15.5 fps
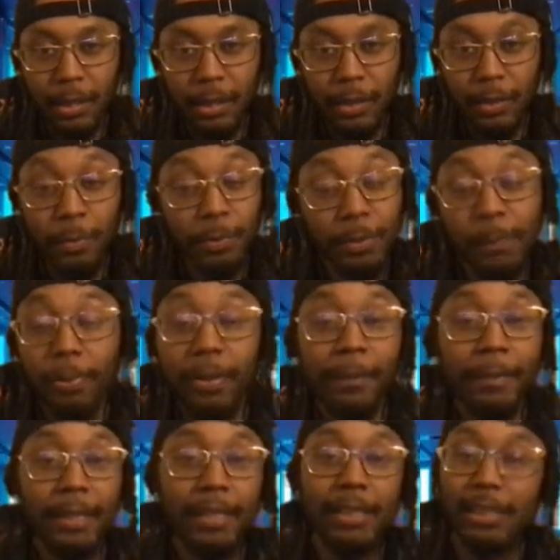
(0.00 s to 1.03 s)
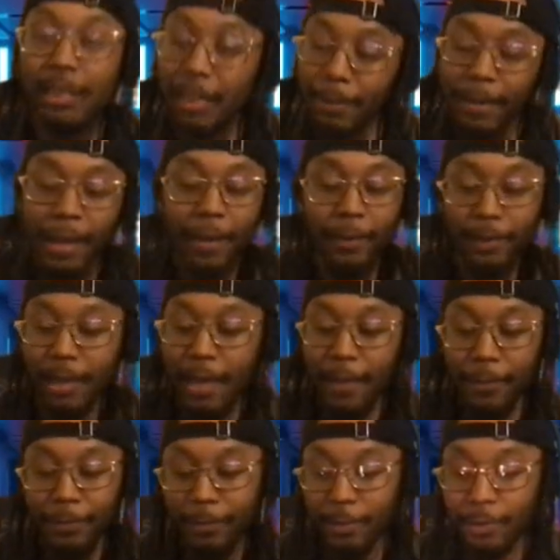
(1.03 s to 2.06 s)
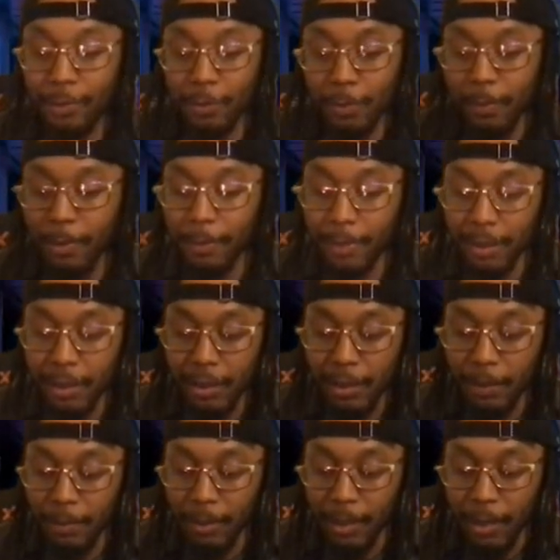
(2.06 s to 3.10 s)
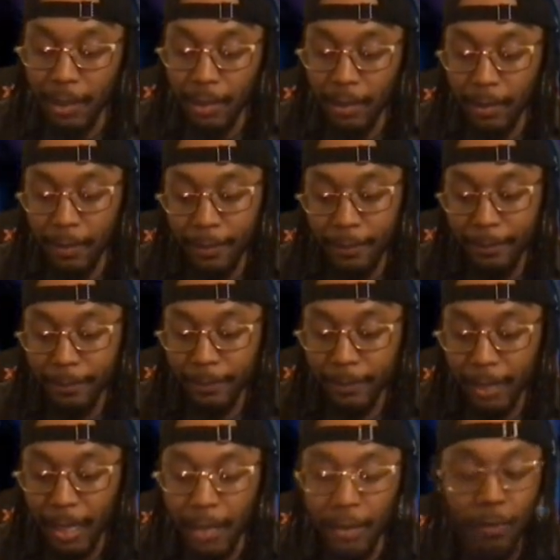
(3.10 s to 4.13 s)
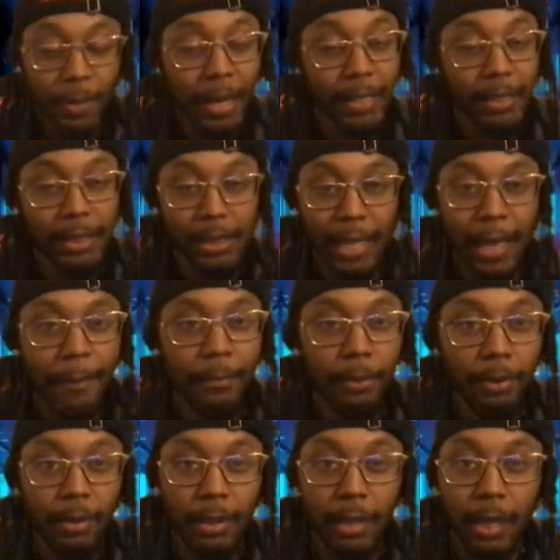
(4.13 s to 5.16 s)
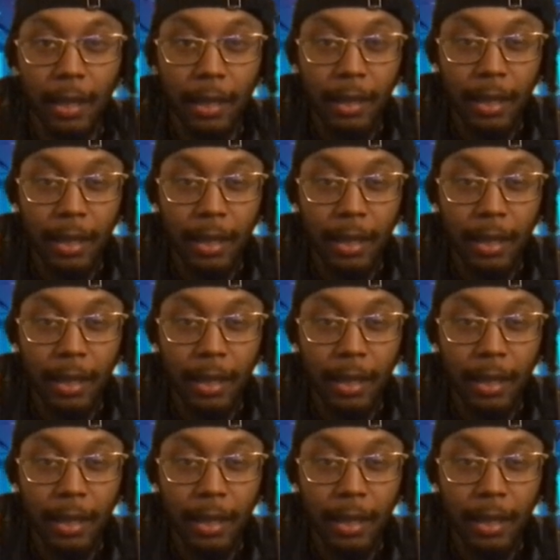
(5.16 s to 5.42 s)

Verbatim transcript: you was putting me to sleep. I ain't gonna lie for bro. You was putting me to sleep with that. You know? Like you gotta stop doing that.